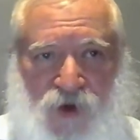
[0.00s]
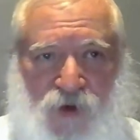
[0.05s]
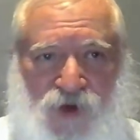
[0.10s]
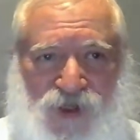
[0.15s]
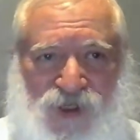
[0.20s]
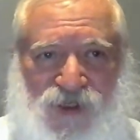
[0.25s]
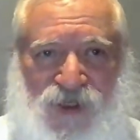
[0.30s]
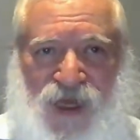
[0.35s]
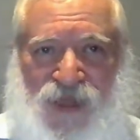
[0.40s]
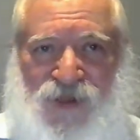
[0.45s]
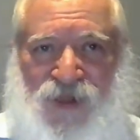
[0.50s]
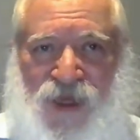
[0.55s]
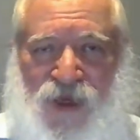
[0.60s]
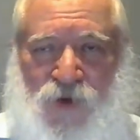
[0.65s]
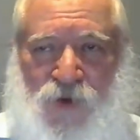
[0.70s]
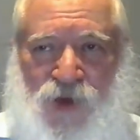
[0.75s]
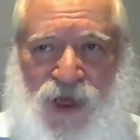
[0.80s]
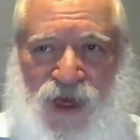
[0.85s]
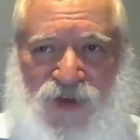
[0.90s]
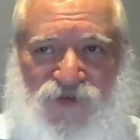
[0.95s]
So it's not
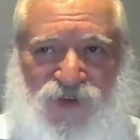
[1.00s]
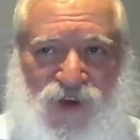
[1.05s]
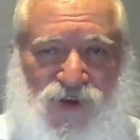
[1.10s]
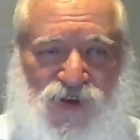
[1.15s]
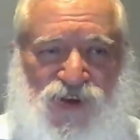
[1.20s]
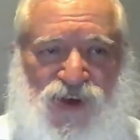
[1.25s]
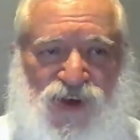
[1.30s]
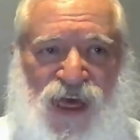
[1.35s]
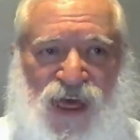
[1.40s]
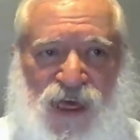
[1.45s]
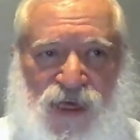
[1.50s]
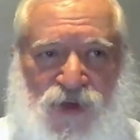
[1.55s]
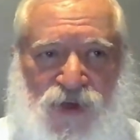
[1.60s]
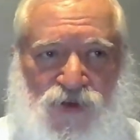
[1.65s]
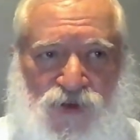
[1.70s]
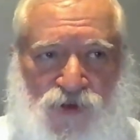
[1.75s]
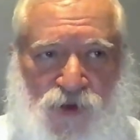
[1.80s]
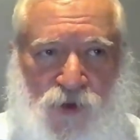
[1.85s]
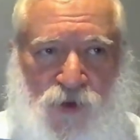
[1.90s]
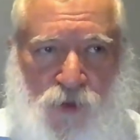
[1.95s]
like we have to
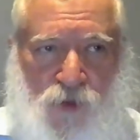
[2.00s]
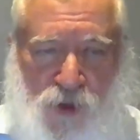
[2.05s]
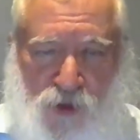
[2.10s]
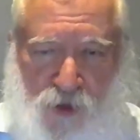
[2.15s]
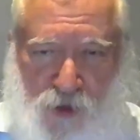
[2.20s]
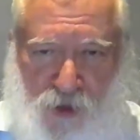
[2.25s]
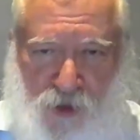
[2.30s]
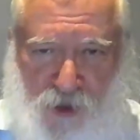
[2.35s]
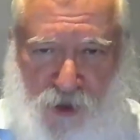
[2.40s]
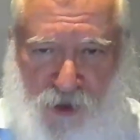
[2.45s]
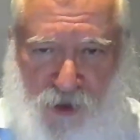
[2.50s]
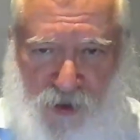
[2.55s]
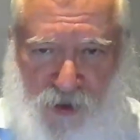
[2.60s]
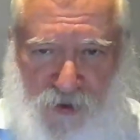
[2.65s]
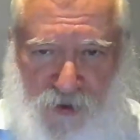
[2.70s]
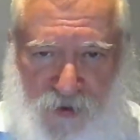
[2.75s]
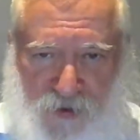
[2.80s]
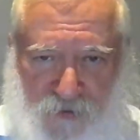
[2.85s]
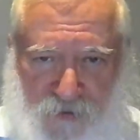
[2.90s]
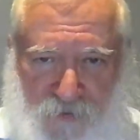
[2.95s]
change the
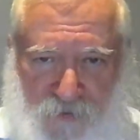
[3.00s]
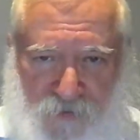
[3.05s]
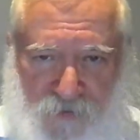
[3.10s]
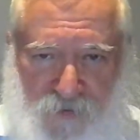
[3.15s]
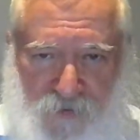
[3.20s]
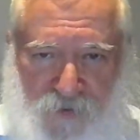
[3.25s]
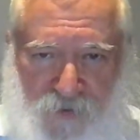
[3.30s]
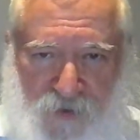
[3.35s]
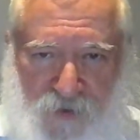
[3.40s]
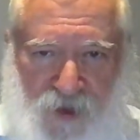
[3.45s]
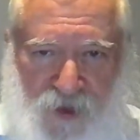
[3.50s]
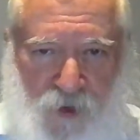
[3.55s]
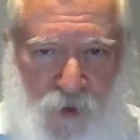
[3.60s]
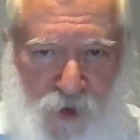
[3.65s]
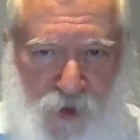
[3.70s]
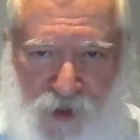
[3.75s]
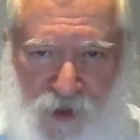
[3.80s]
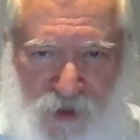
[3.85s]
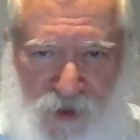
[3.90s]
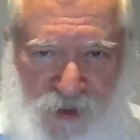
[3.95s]
world.
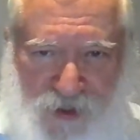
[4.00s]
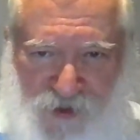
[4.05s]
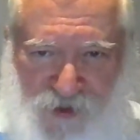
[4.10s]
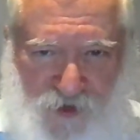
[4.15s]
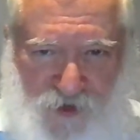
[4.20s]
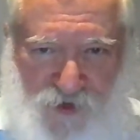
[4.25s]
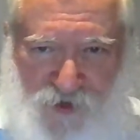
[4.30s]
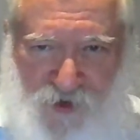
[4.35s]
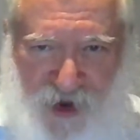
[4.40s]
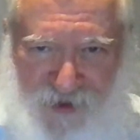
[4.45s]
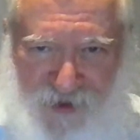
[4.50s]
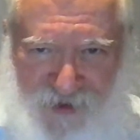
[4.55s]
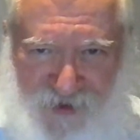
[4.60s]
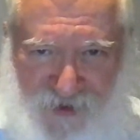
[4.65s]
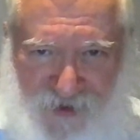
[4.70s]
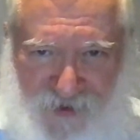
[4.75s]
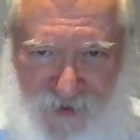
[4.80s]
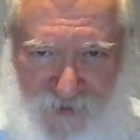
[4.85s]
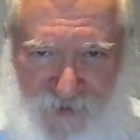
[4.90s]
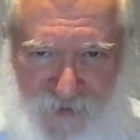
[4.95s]
The world is
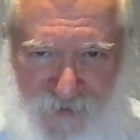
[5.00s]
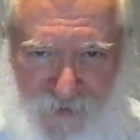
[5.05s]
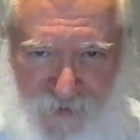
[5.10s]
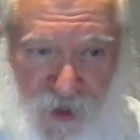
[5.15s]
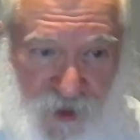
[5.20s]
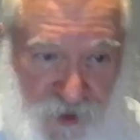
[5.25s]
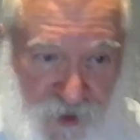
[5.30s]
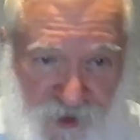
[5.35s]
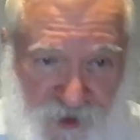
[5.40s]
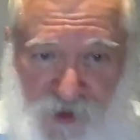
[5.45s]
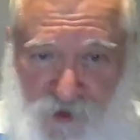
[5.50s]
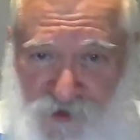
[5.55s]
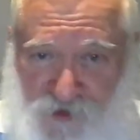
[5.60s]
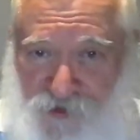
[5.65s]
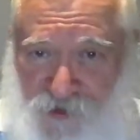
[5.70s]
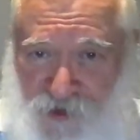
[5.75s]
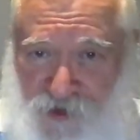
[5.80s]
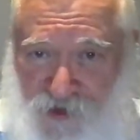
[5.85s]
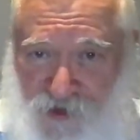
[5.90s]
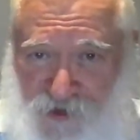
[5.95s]
great because the
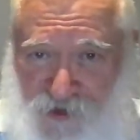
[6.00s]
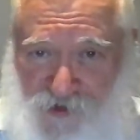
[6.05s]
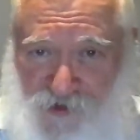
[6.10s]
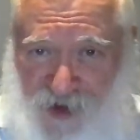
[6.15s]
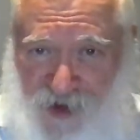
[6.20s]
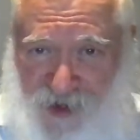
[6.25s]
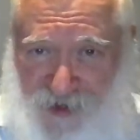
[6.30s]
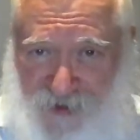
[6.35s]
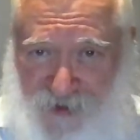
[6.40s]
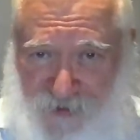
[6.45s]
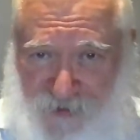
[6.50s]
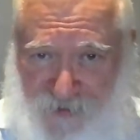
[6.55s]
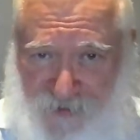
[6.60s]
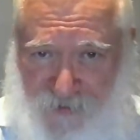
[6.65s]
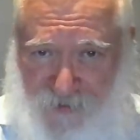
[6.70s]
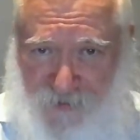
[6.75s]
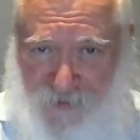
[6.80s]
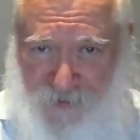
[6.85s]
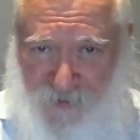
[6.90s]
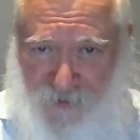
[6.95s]
truth is great.